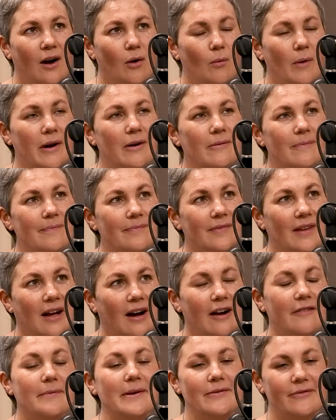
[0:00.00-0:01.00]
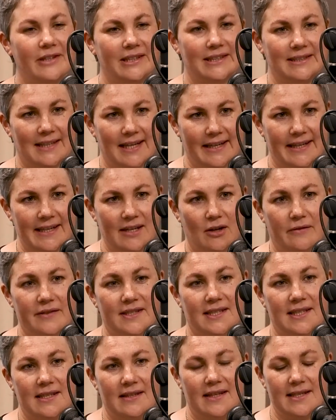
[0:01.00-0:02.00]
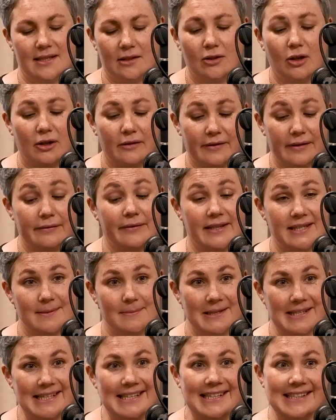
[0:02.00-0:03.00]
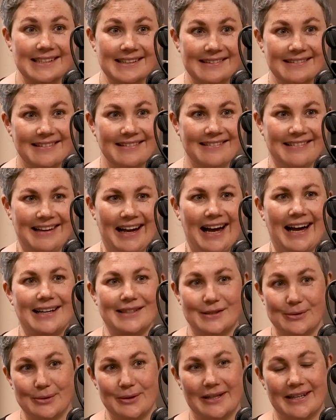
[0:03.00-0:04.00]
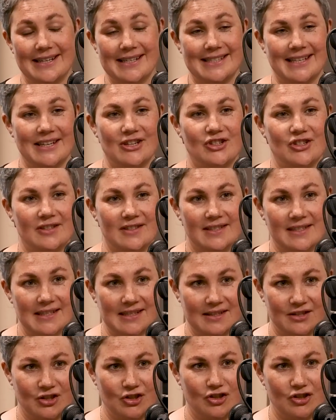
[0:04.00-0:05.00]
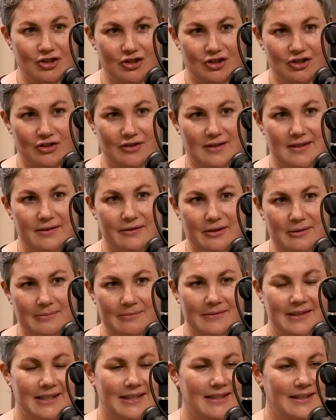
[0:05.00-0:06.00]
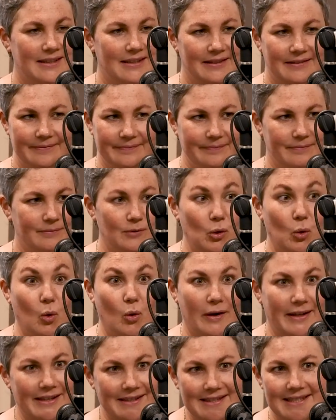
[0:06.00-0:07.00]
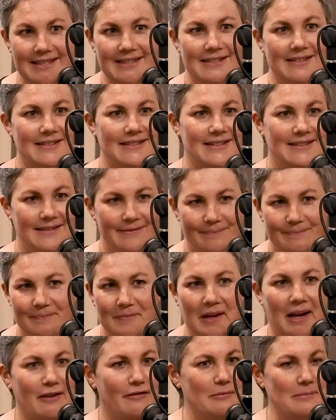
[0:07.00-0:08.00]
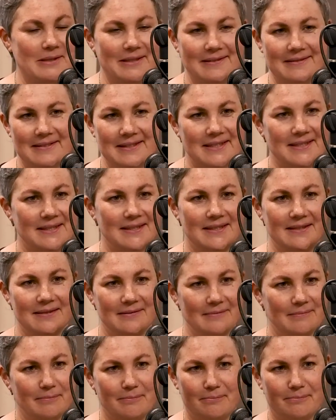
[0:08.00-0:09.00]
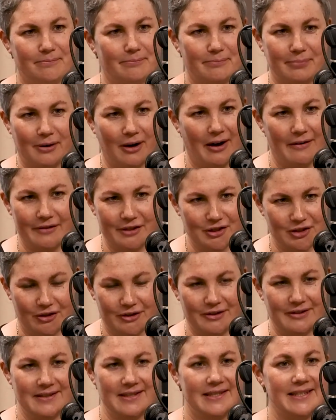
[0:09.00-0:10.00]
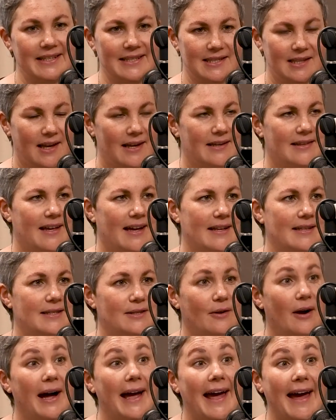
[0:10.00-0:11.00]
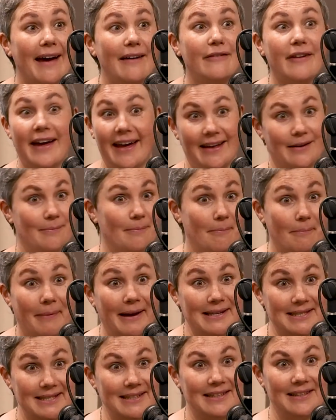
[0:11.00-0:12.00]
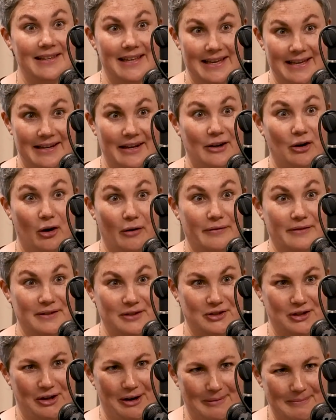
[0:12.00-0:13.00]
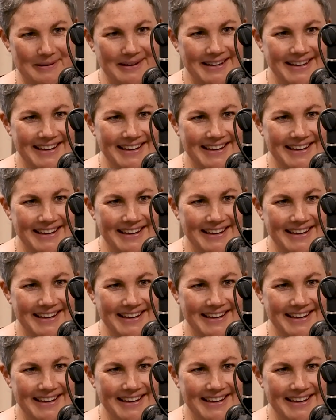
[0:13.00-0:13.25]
Well, I've been really lucky. Obviously, there's a lot of investment in arts organisations and institutions, from audiences, governments, private donors, things like that. And so I have had basically an office job